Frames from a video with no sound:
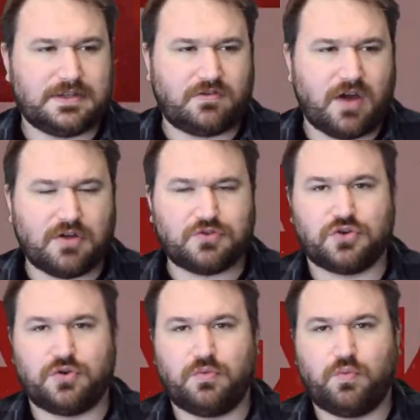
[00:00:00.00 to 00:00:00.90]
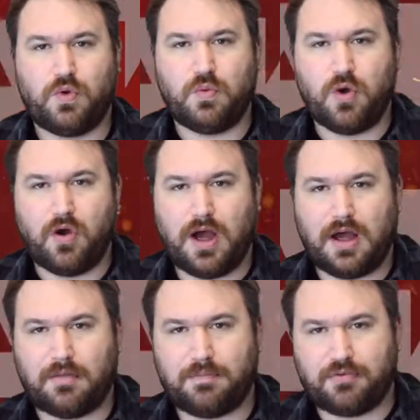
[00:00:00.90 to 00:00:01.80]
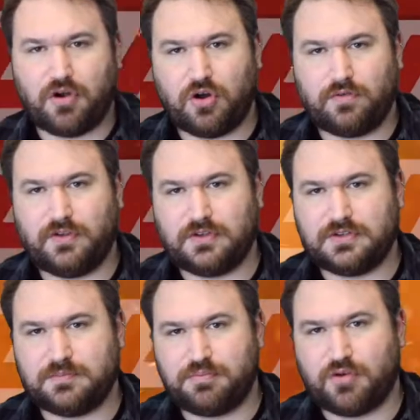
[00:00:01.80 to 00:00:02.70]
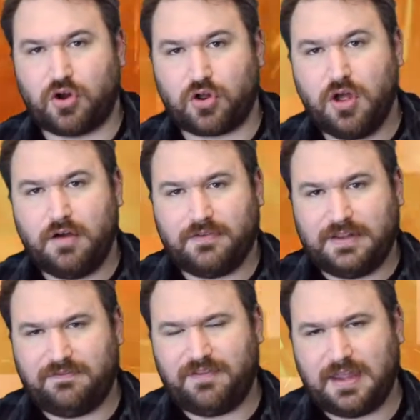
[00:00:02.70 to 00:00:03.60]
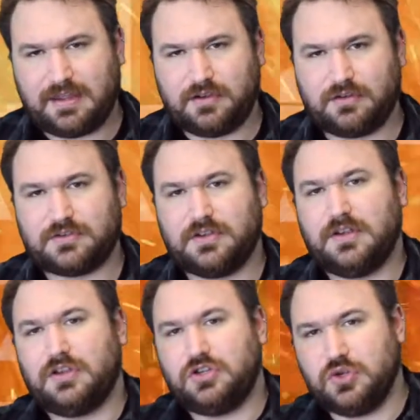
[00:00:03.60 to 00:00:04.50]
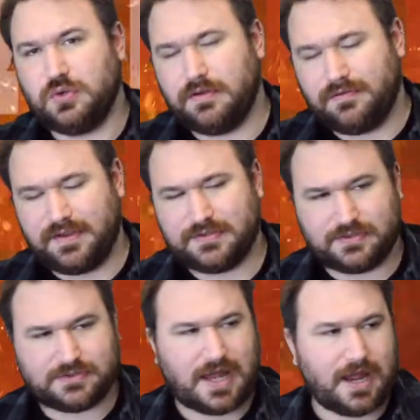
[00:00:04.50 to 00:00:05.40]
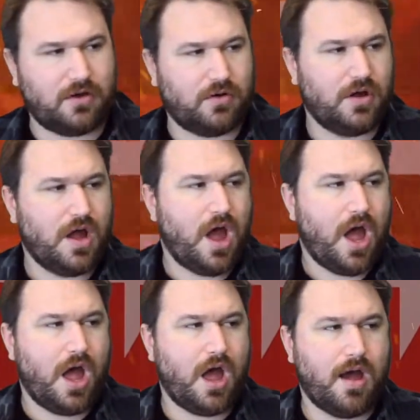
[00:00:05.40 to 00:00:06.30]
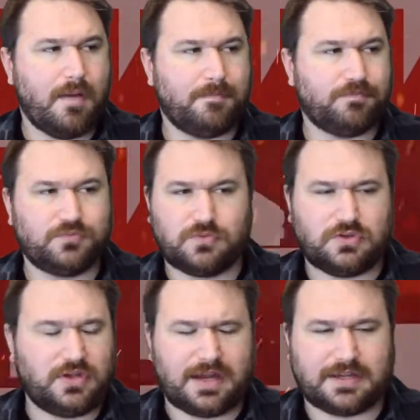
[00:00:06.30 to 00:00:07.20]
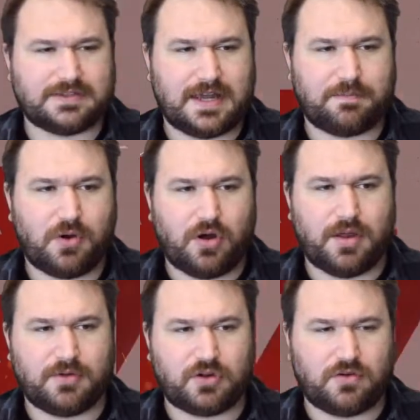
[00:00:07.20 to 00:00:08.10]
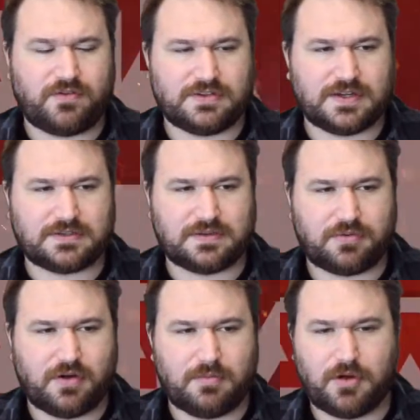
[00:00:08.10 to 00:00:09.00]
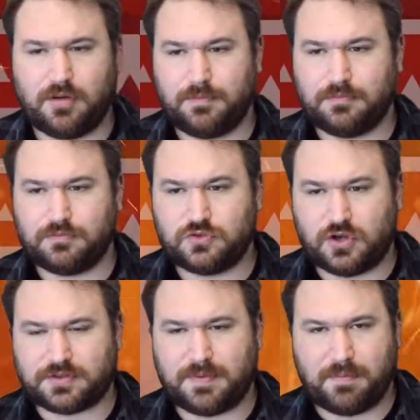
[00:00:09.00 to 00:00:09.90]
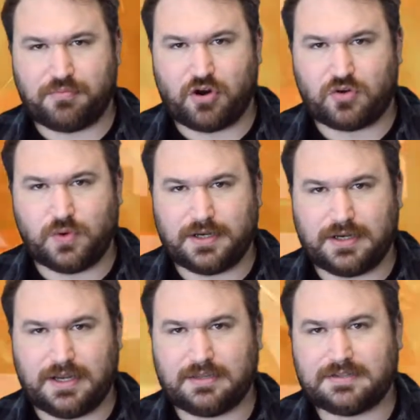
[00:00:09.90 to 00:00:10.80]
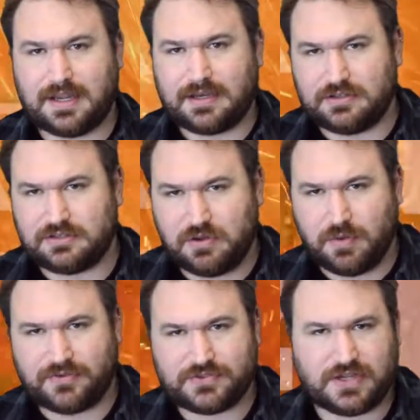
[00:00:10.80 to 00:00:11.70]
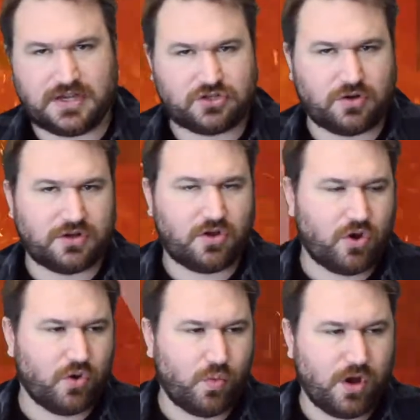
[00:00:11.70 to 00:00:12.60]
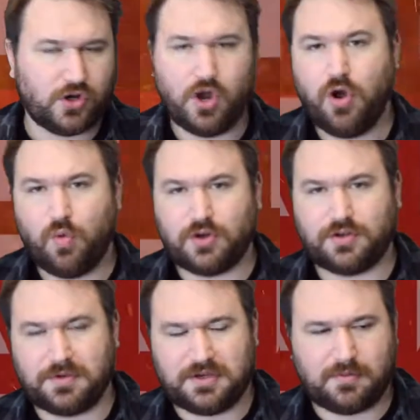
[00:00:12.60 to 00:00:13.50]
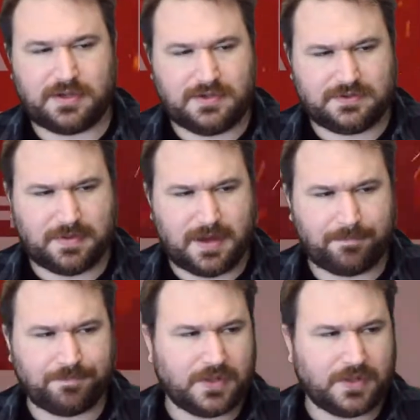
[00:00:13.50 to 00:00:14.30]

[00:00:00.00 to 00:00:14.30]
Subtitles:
Crown Jewel, we will have Braun versus Brock for the vacant Universal title. Like I said, Paul Heyman cut a fantastic promo. Talks about Brock winning it, taking it to UFC, showing the whole world what WWE is about.